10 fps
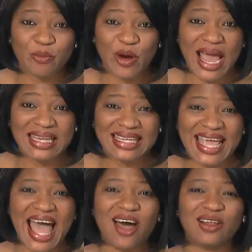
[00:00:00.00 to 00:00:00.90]

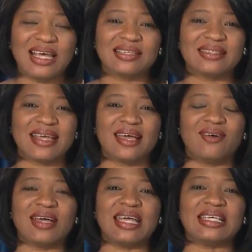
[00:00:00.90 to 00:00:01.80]
Bradley outlet
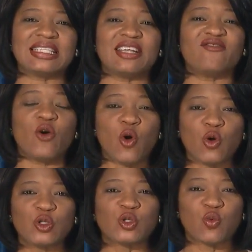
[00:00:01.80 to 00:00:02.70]
sale is in
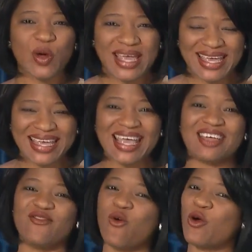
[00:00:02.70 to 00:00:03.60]
full
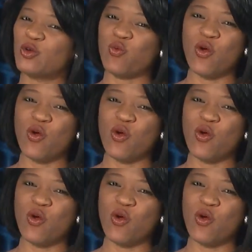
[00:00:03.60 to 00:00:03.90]
swing in Fort